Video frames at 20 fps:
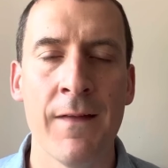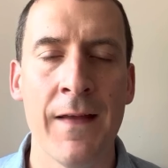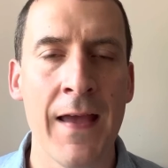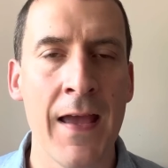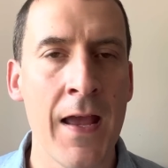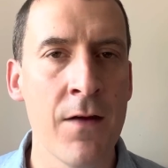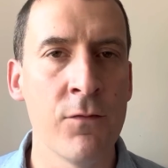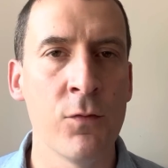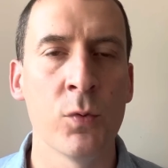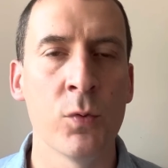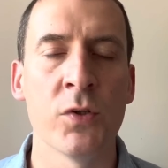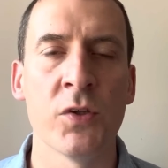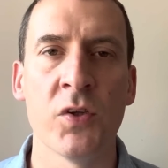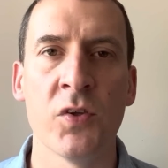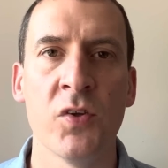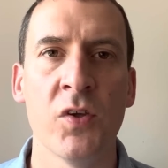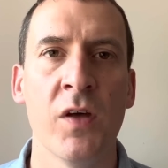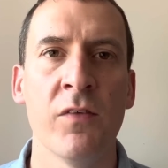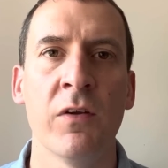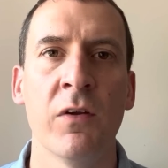everyone
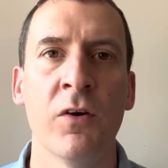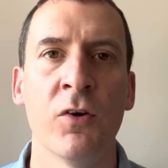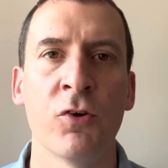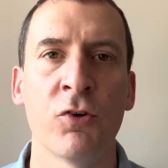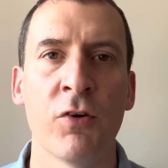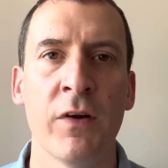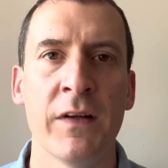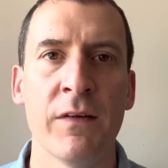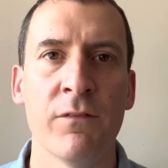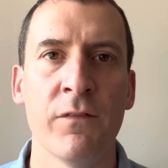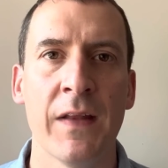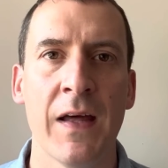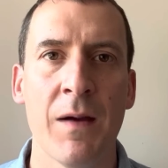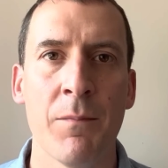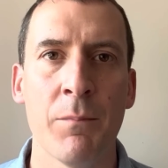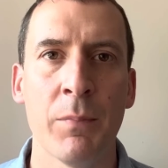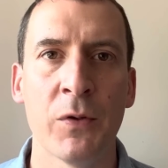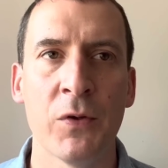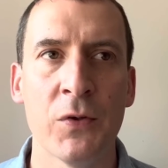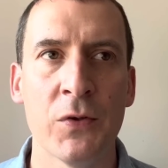deserves a lot of credit for
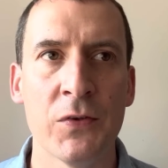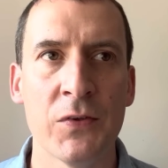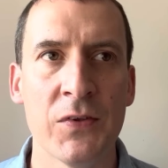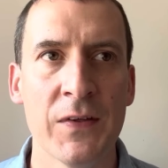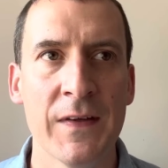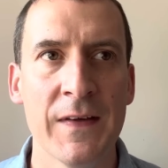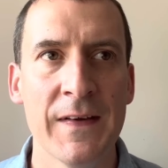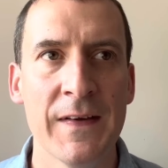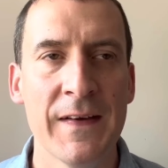that, because